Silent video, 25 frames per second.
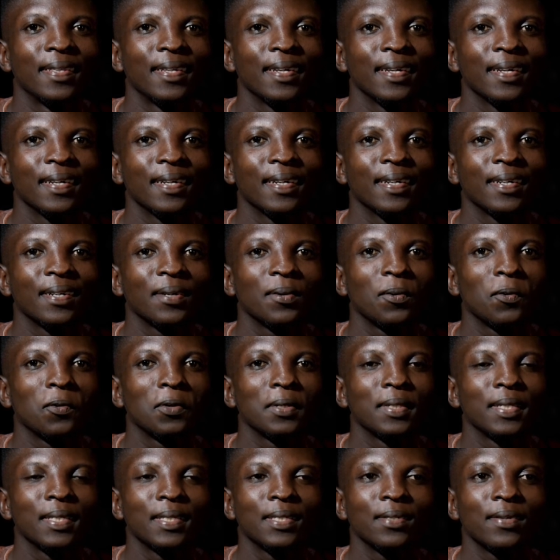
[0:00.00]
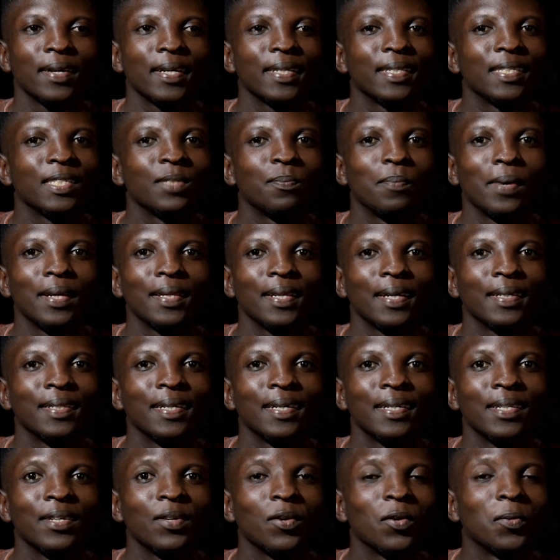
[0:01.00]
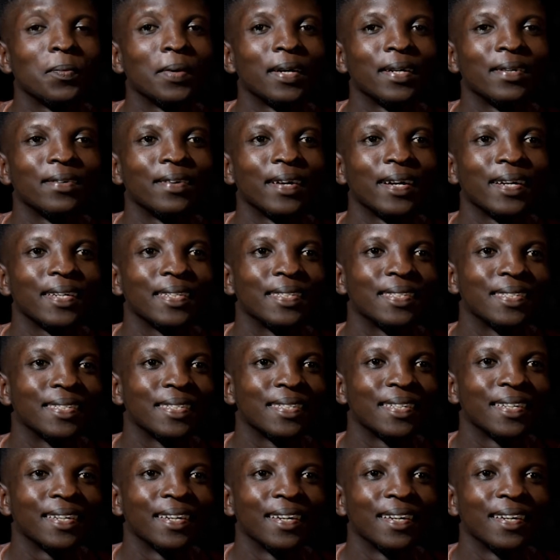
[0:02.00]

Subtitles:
think what is right is better than human rights,